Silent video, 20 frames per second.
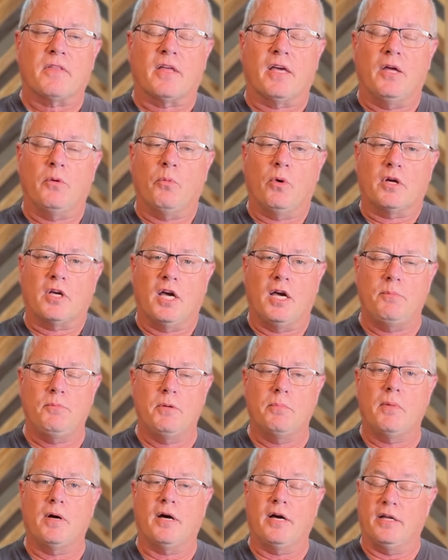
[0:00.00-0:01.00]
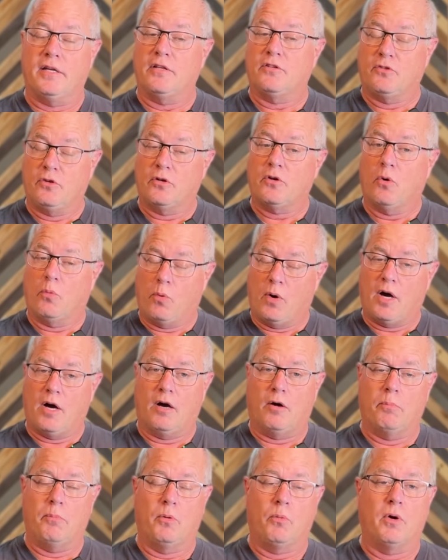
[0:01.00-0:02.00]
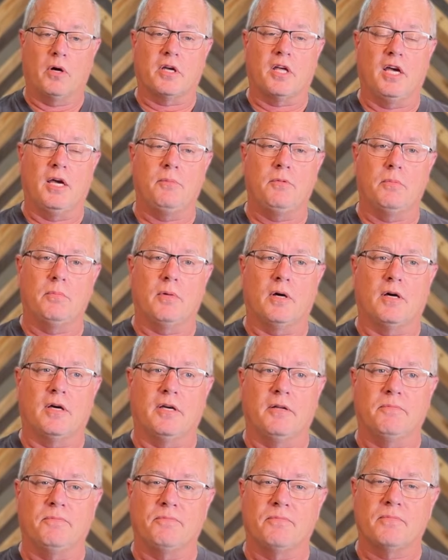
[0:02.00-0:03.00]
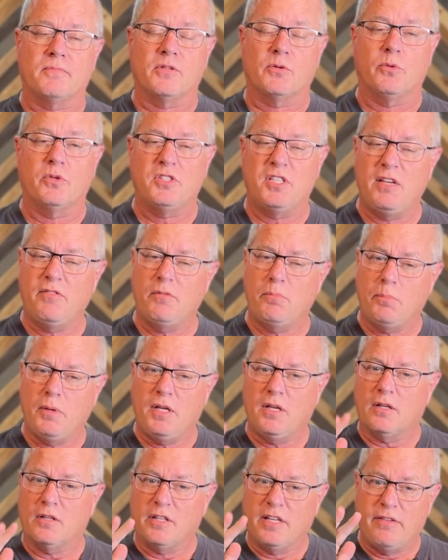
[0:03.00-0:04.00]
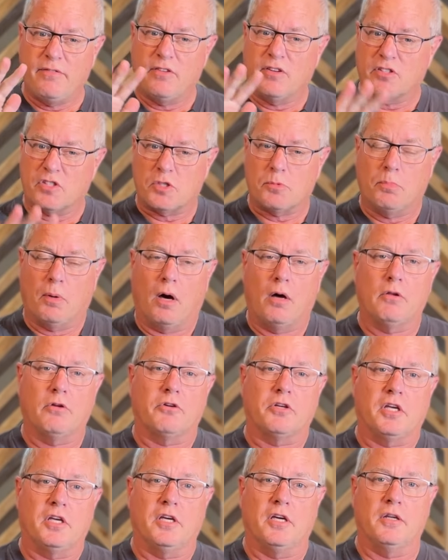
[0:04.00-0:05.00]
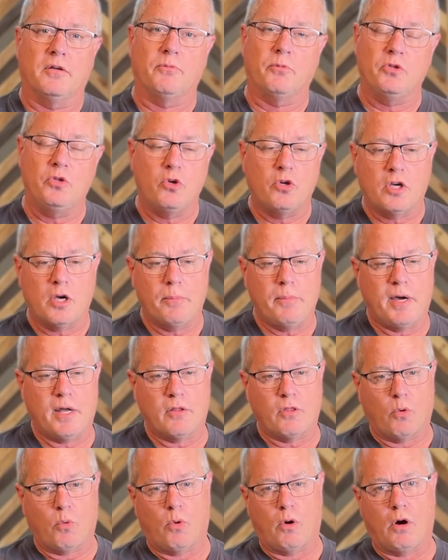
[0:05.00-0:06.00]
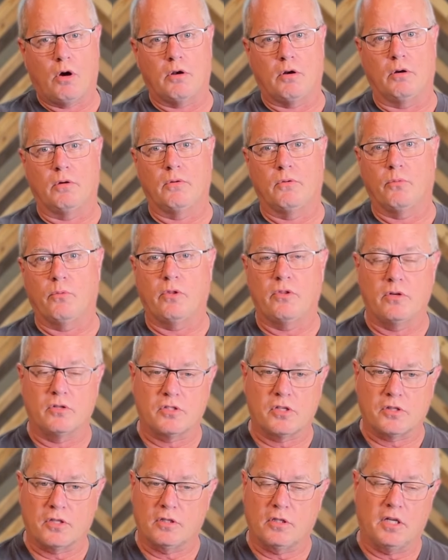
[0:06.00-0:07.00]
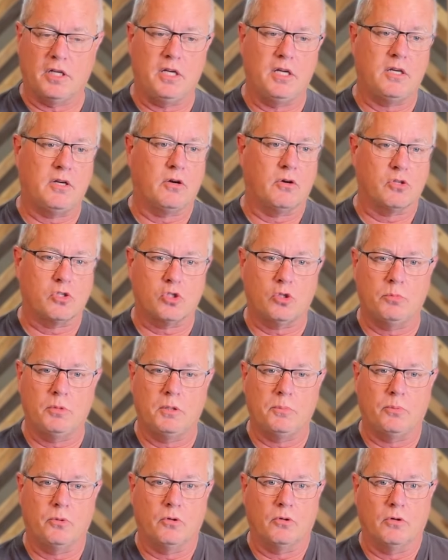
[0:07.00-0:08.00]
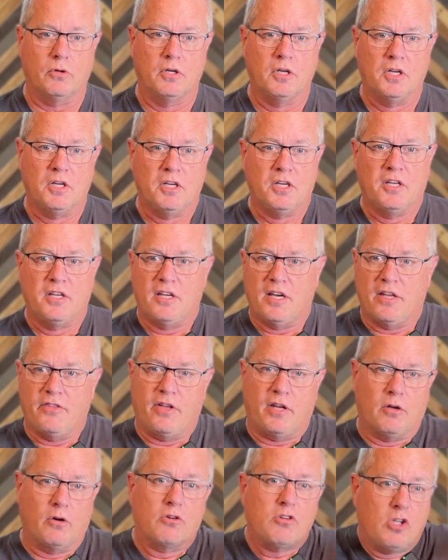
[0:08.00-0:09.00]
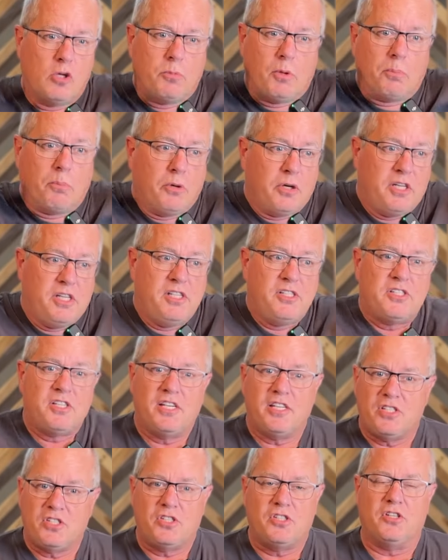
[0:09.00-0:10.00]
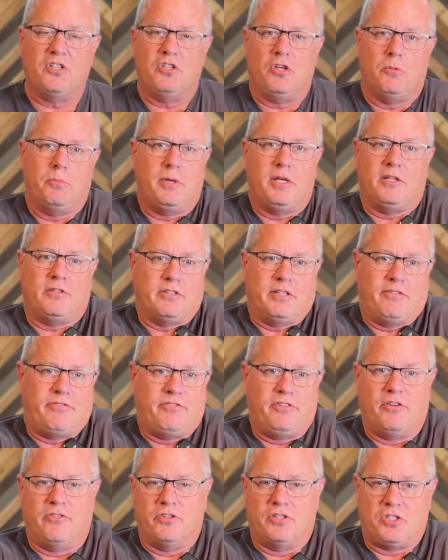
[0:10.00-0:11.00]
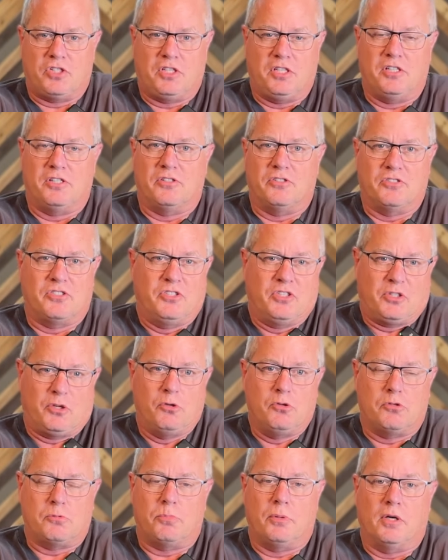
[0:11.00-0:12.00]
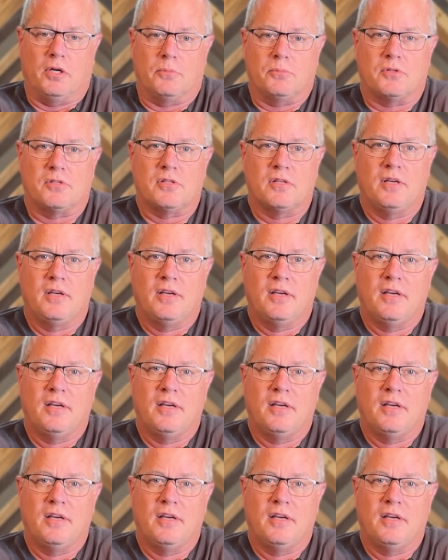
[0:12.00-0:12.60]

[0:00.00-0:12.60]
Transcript: And what came to mind, it took a while, but what came to mind was even a smaller kid, when you come out of the water, whether it's at the lake or a swimming pool, and that Oklahoma breeze hits you and you immediately feel the chills and the goosebumps.